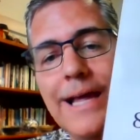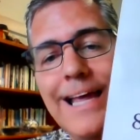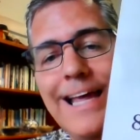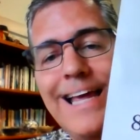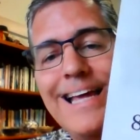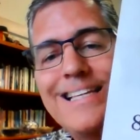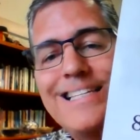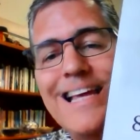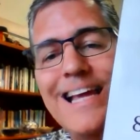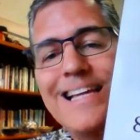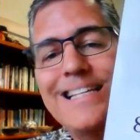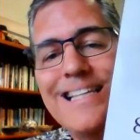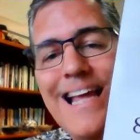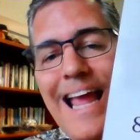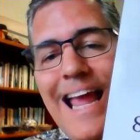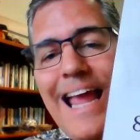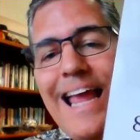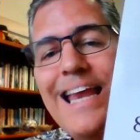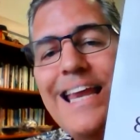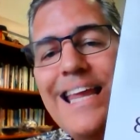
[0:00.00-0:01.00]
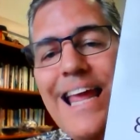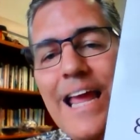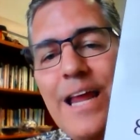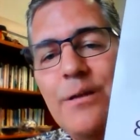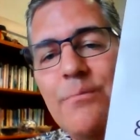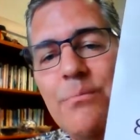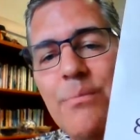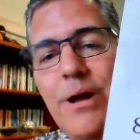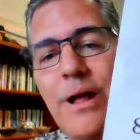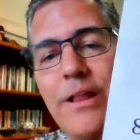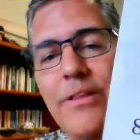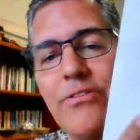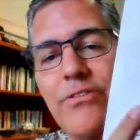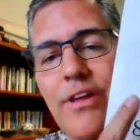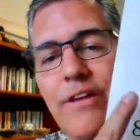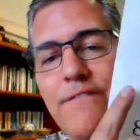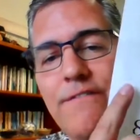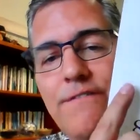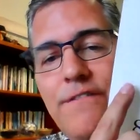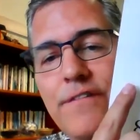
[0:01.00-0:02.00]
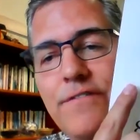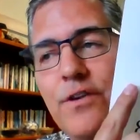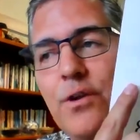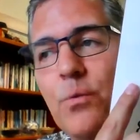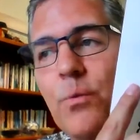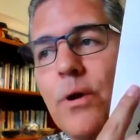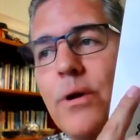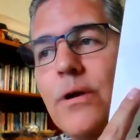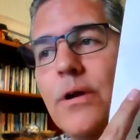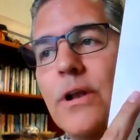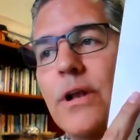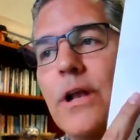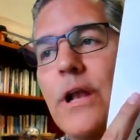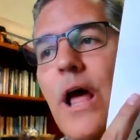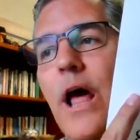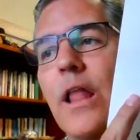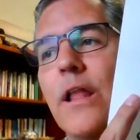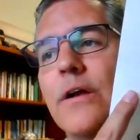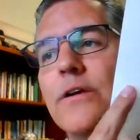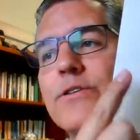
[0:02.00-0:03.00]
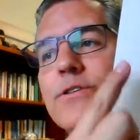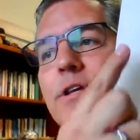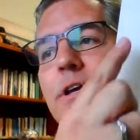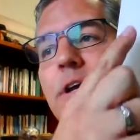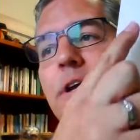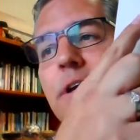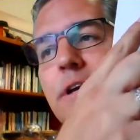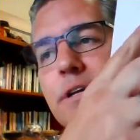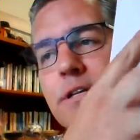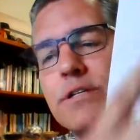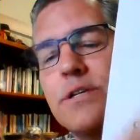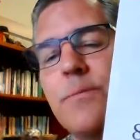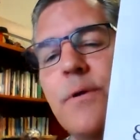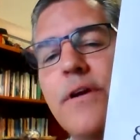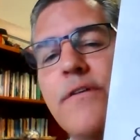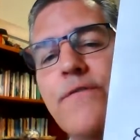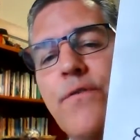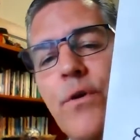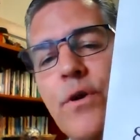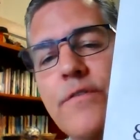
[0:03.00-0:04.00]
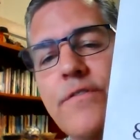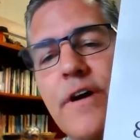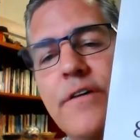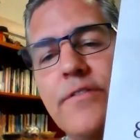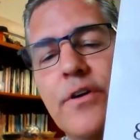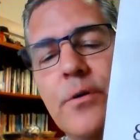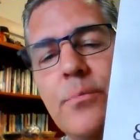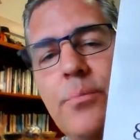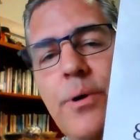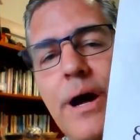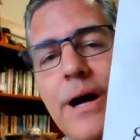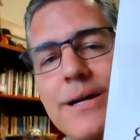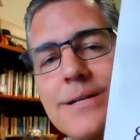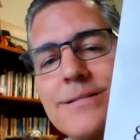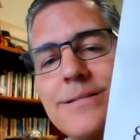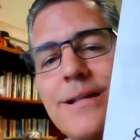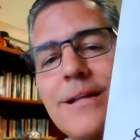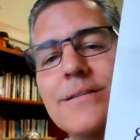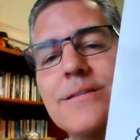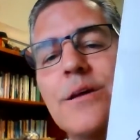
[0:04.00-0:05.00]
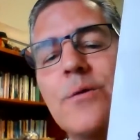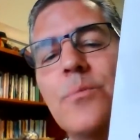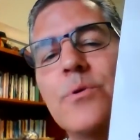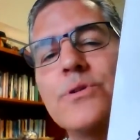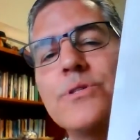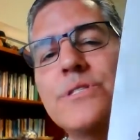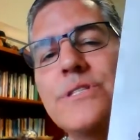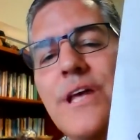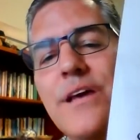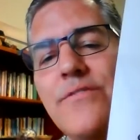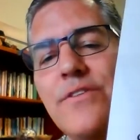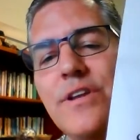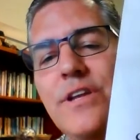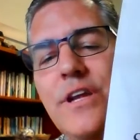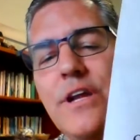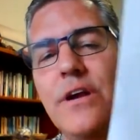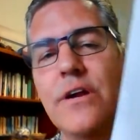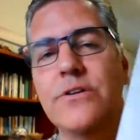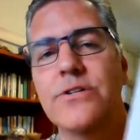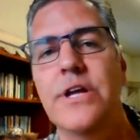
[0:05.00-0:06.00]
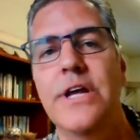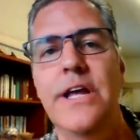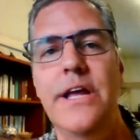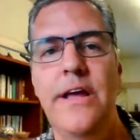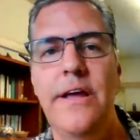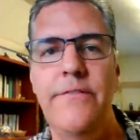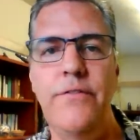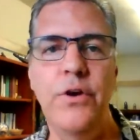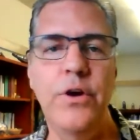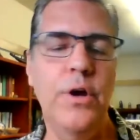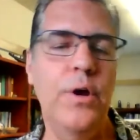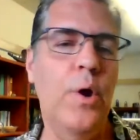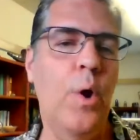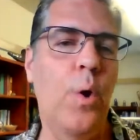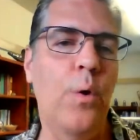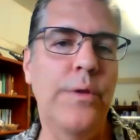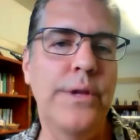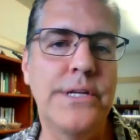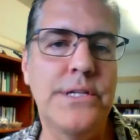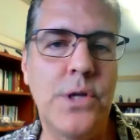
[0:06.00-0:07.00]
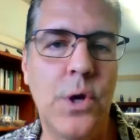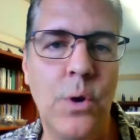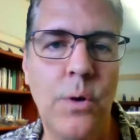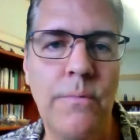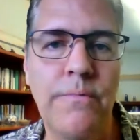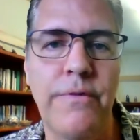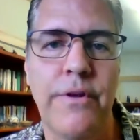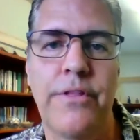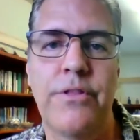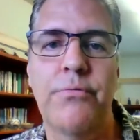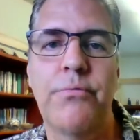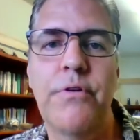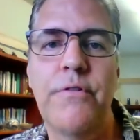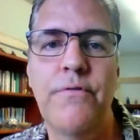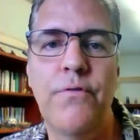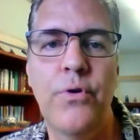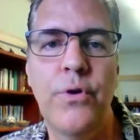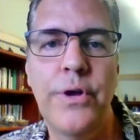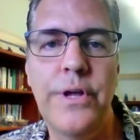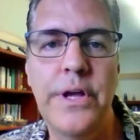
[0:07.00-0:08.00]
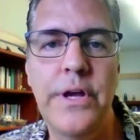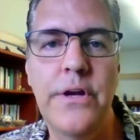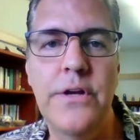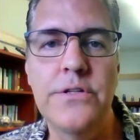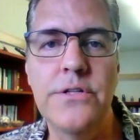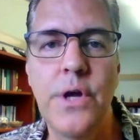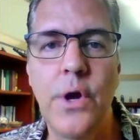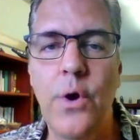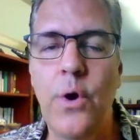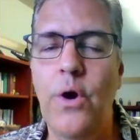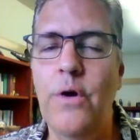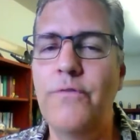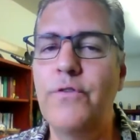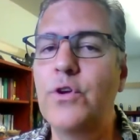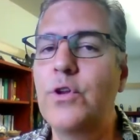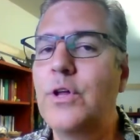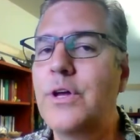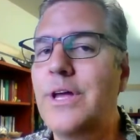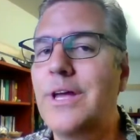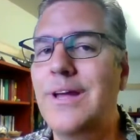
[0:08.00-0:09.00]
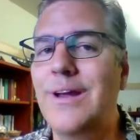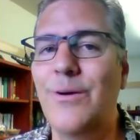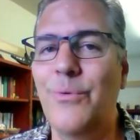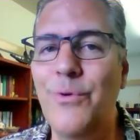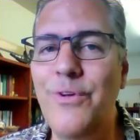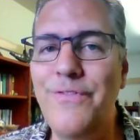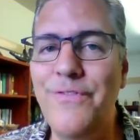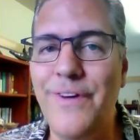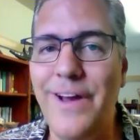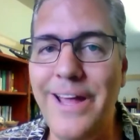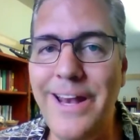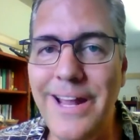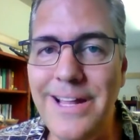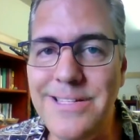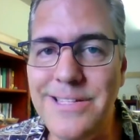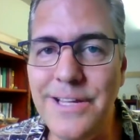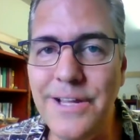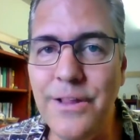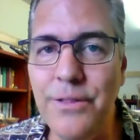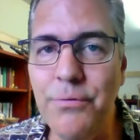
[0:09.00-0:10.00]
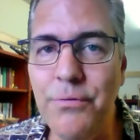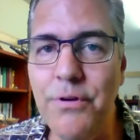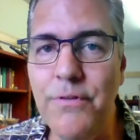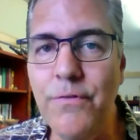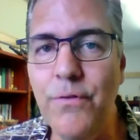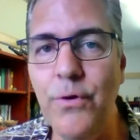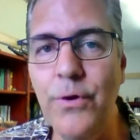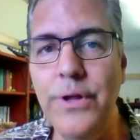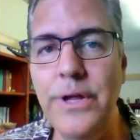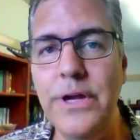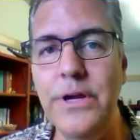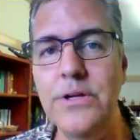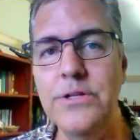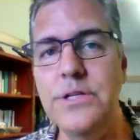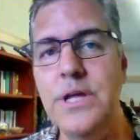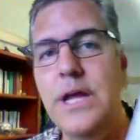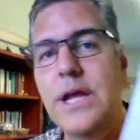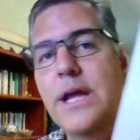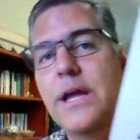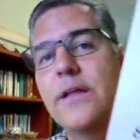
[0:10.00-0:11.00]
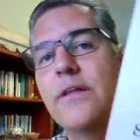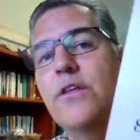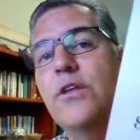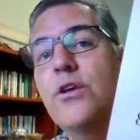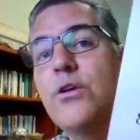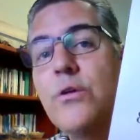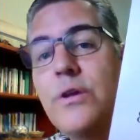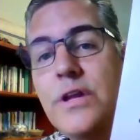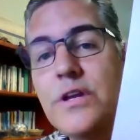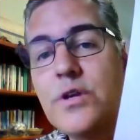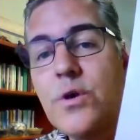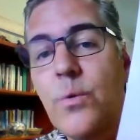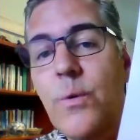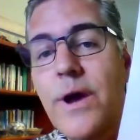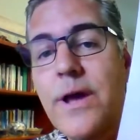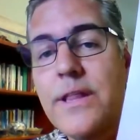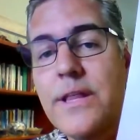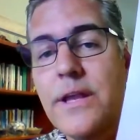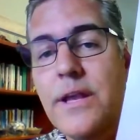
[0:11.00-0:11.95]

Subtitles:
it takes 88 months at $51 to make $4,500. That's almost 7 years. If you're going to own this home for 3 or 4 years, or if you're looking at refinancing in 3 or 4 years, you need to weigh the